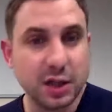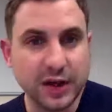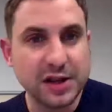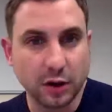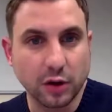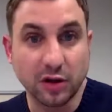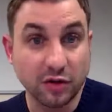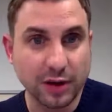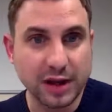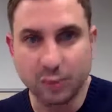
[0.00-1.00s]
You need to look at
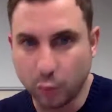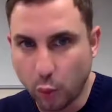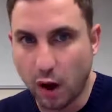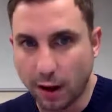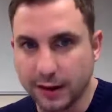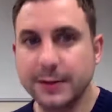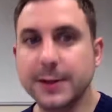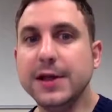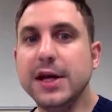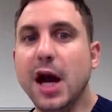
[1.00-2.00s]
the reason why.
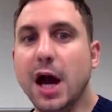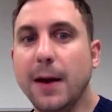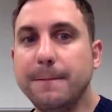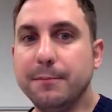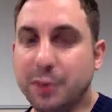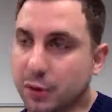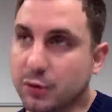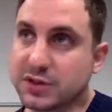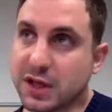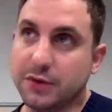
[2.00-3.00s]
Um, but
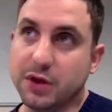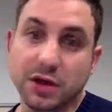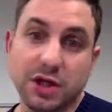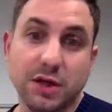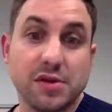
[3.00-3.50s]
also, you can